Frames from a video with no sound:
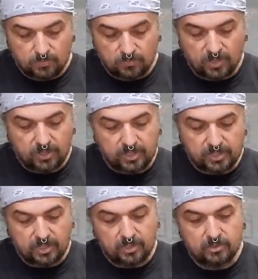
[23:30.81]
very
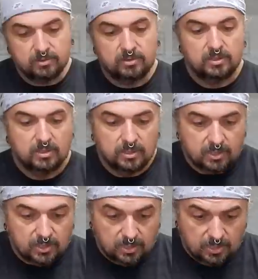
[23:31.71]

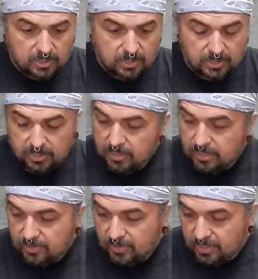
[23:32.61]

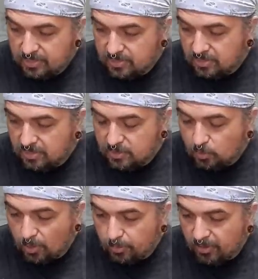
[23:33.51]
I think it's
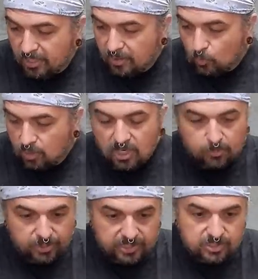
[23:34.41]
probably a lot more
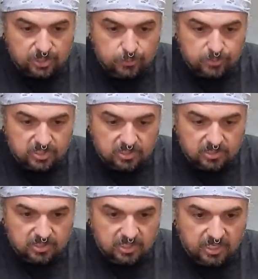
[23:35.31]
complex to use
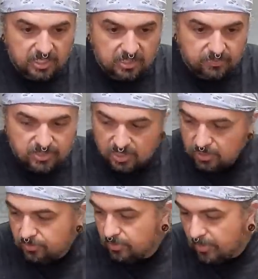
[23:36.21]
than any of us,
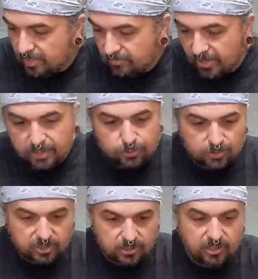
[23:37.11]
including the manufacturer,
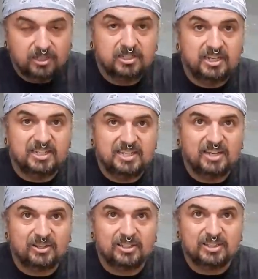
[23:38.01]
can
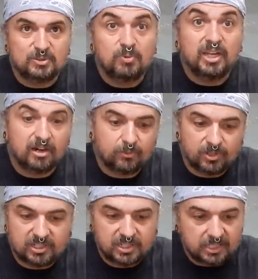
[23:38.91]
tell you. Just be careful
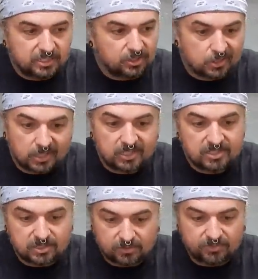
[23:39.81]
not to get it in your
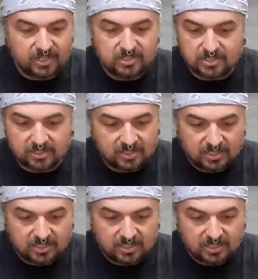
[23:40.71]
eyes and your face, and